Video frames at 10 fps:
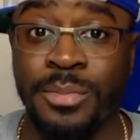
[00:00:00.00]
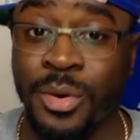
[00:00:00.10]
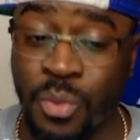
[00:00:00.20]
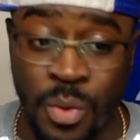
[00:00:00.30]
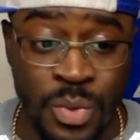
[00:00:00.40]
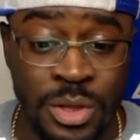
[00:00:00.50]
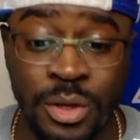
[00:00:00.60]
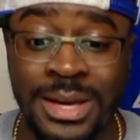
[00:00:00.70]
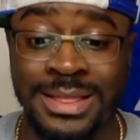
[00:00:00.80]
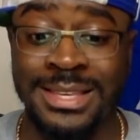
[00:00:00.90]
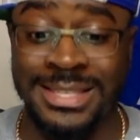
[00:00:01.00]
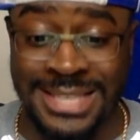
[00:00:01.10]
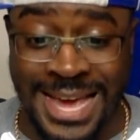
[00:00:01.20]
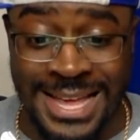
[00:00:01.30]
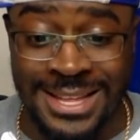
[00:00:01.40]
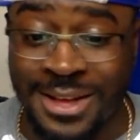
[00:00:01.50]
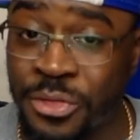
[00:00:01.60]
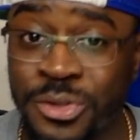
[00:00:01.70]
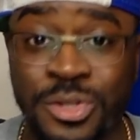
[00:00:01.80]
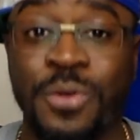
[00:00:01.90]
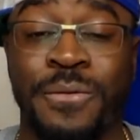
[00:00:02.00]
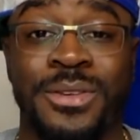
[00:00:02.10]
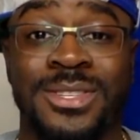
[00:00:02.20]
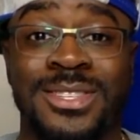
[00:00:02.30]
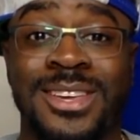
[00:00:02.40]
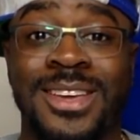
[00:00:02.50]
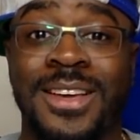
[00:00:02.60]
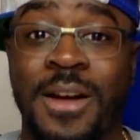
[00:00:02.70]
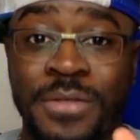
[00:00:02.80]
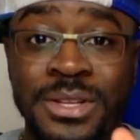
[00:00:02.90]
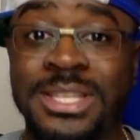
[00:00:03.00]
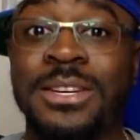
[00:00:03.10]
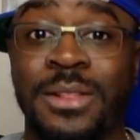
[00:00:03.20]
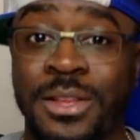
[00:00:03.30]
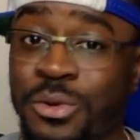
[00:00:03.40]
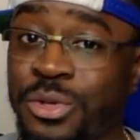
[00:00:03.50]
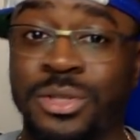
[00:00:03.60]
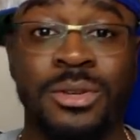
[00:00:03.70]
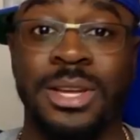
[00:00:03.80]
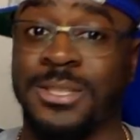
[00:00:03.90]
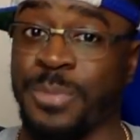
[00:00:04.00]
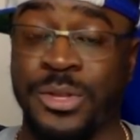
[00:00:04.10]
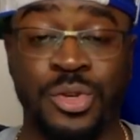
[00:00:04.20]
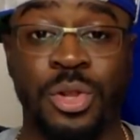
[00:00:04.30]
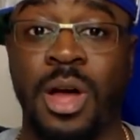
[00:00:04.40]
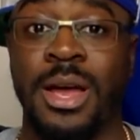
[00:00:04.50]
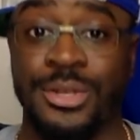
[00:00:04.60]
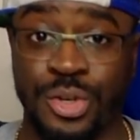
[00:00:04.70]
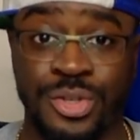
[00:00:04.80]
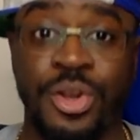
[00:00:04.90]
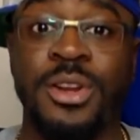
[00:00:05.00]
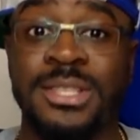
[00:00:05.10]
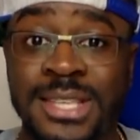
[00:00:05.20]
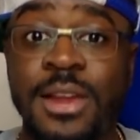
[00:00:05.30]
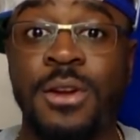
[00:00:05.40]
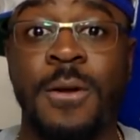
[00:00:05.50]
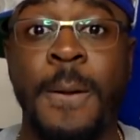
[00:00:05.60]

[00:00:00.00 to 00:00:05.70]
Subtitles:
But when we look at this on the surface of the deal, and you just look at Spencer Long as our starting center,